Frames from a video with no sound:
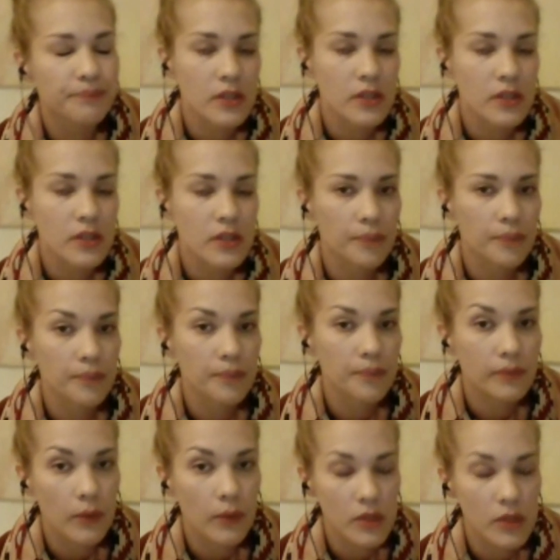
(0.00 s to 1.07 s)
so
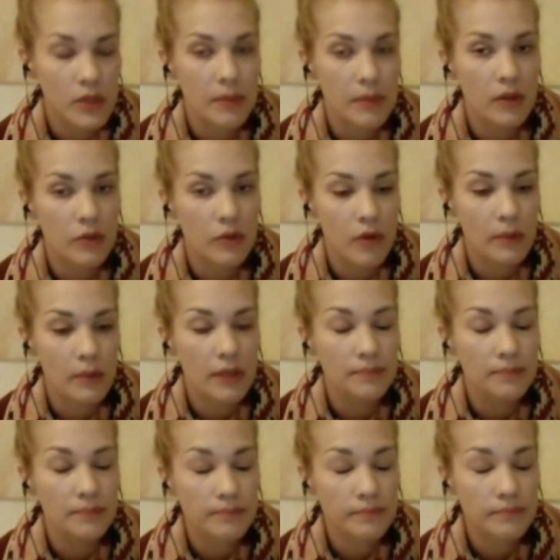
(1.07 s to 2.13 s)
that was difficult for me.